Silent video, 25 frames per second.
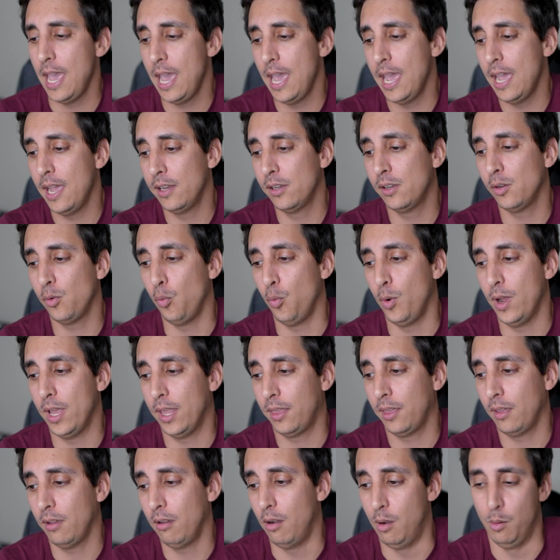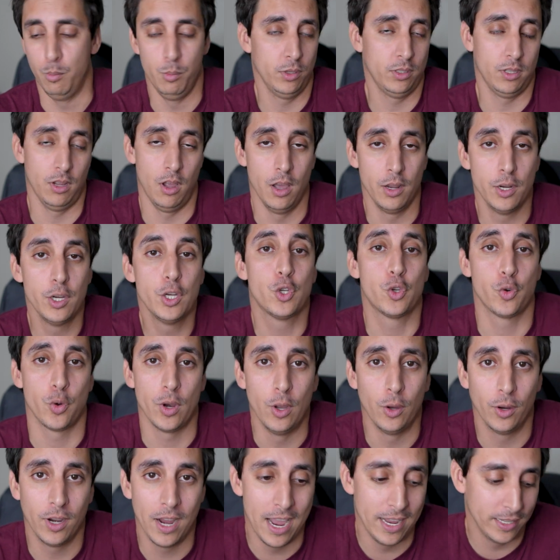And with almost 100
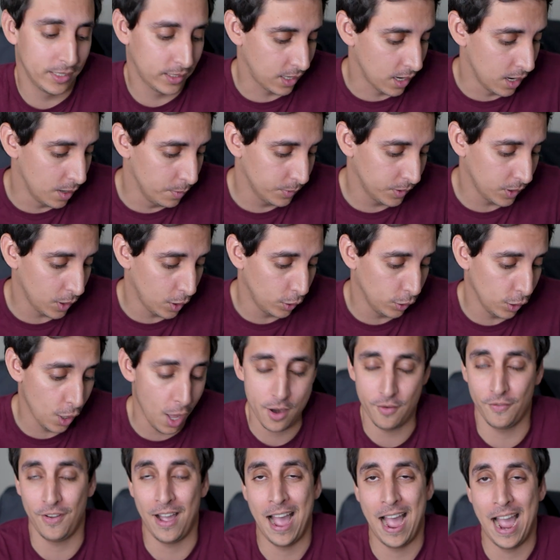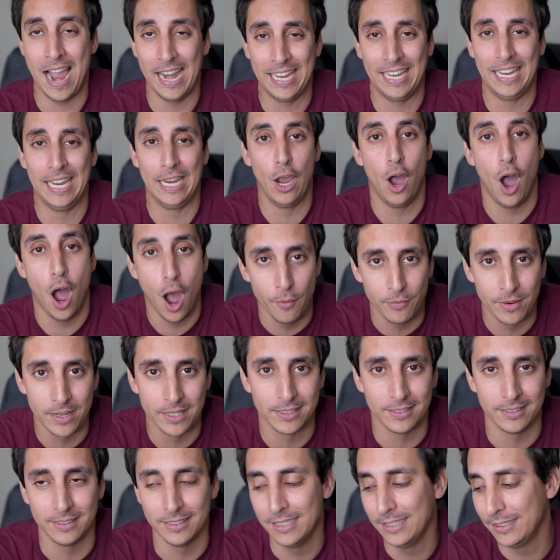trail guides comes a lot of hiking,
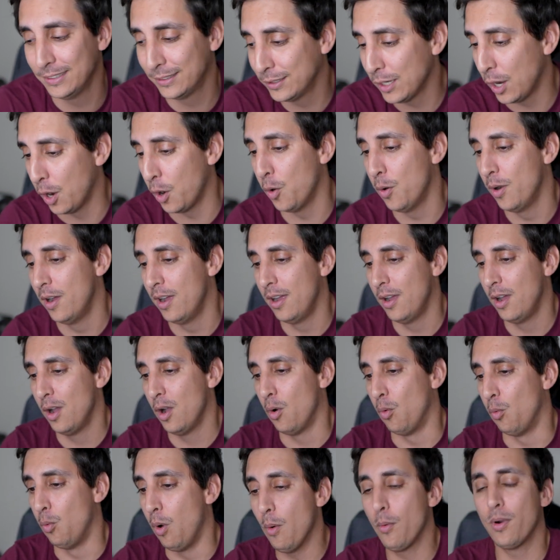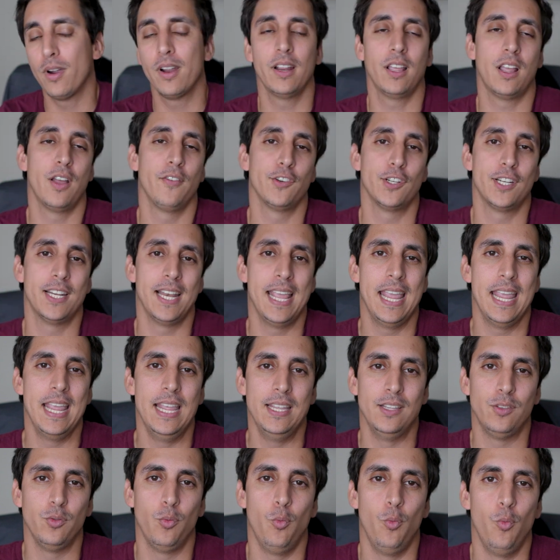obviously. So what we're gonna cover today
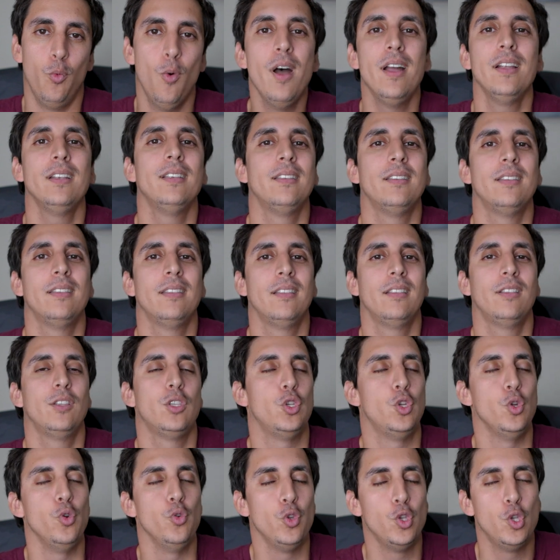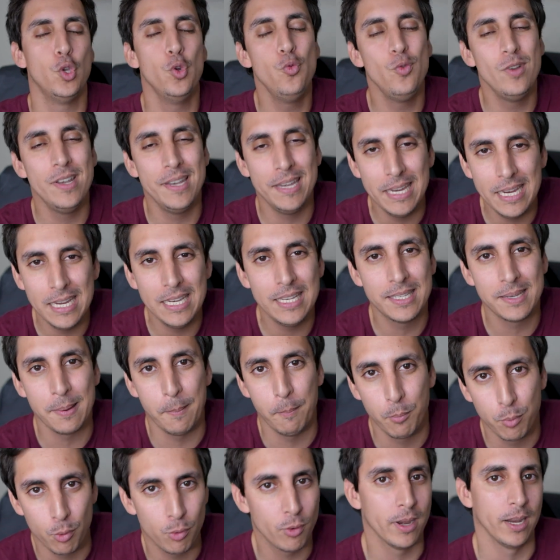is what do you need to
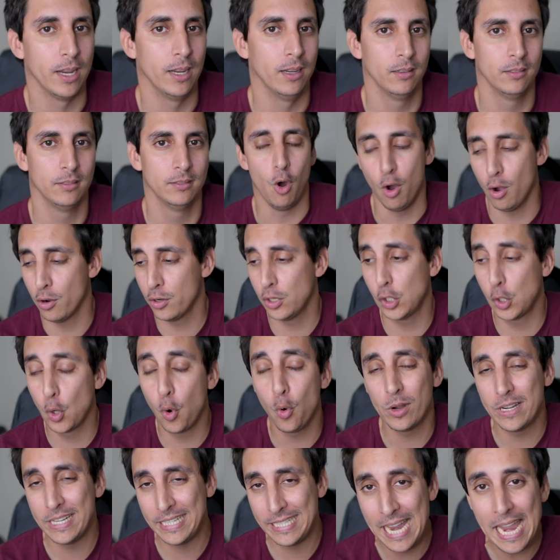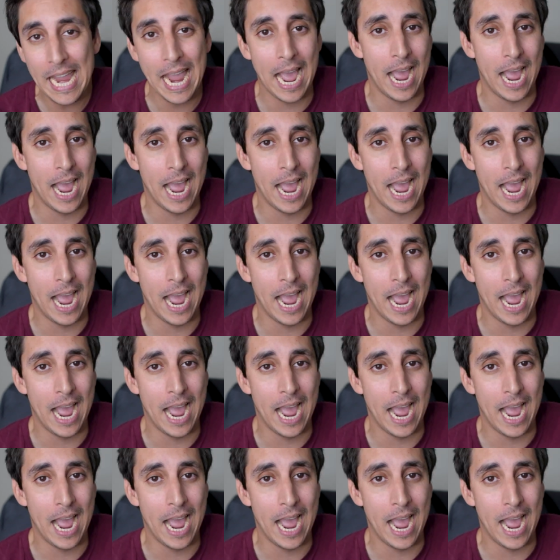bring on your day